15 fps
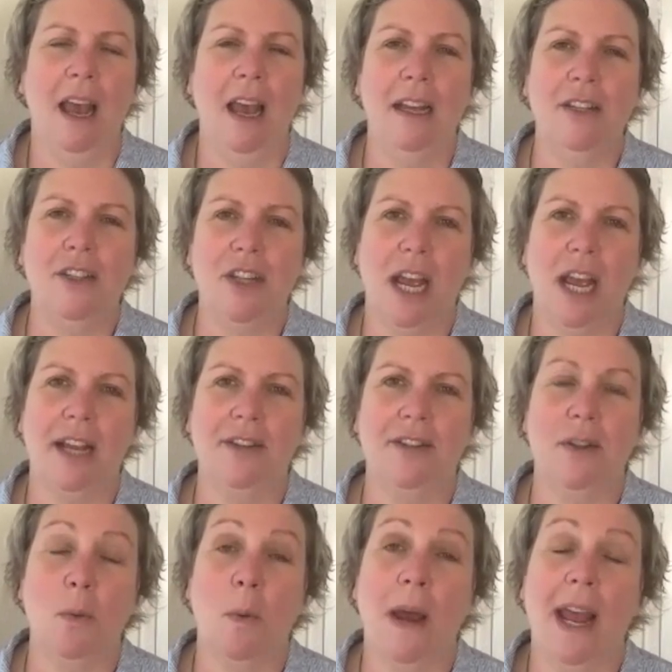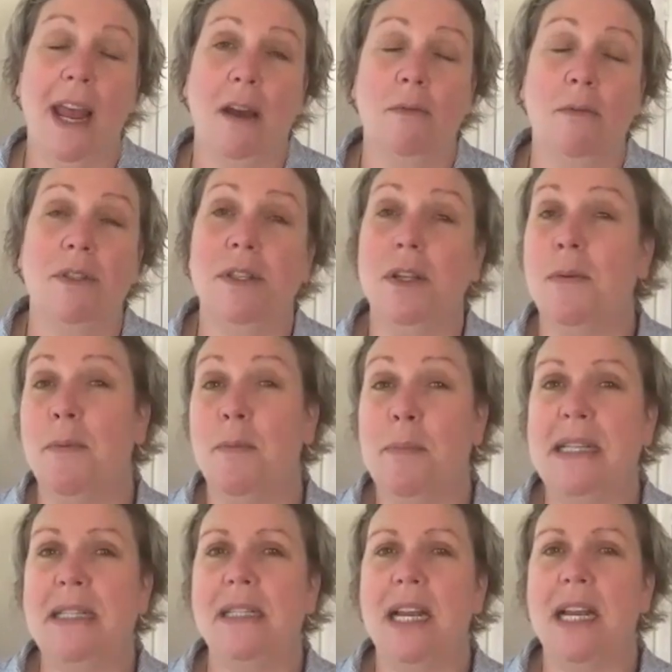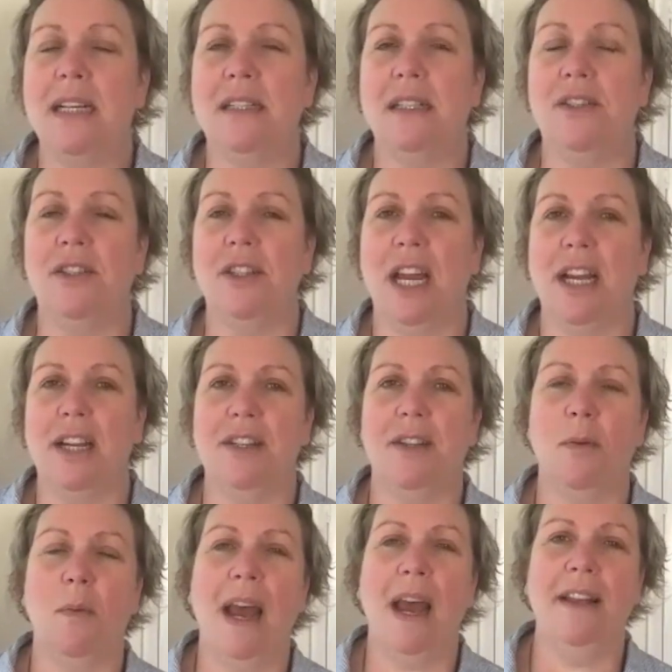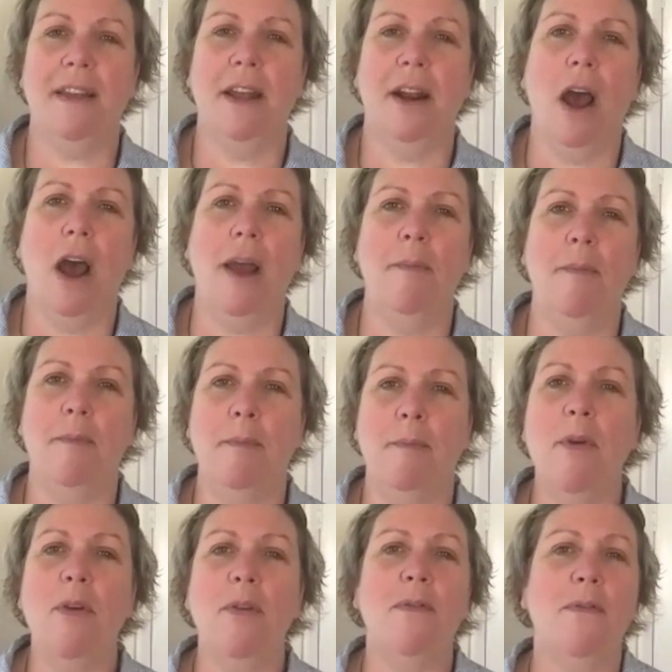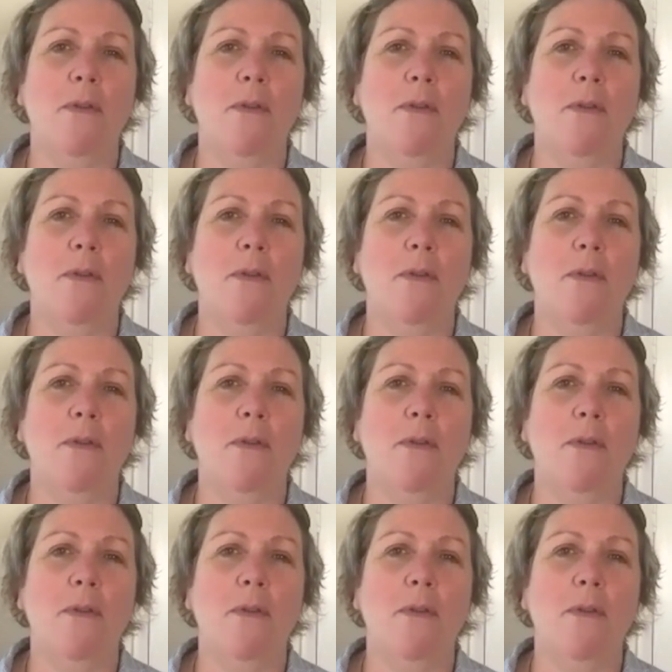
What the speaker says: It changed the way I was doing business. It's changed the way that I move